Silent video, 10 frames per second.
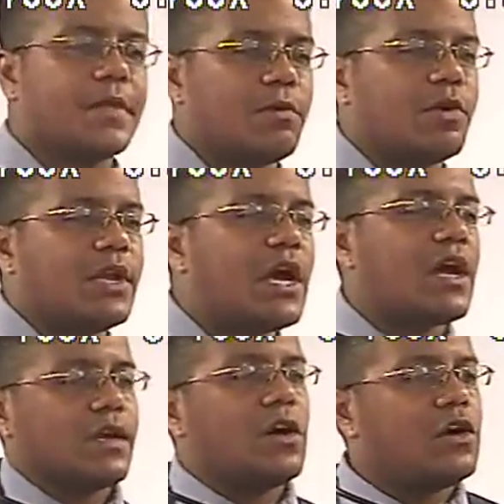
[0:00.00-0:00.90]
and when
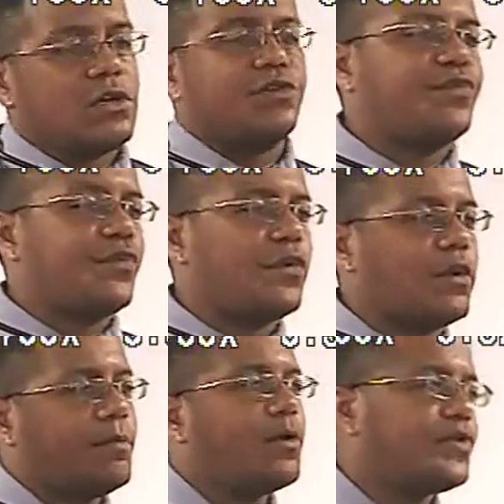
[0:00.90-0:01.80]
God calls for
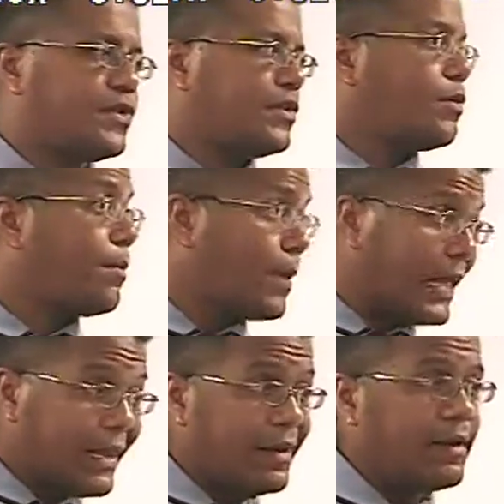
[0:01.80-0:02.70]
a person to
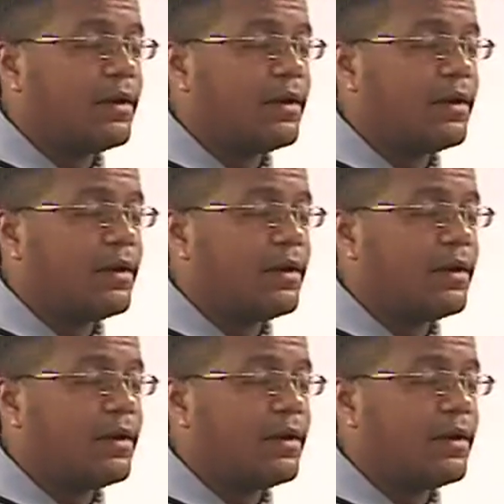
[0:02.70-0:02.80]
repent,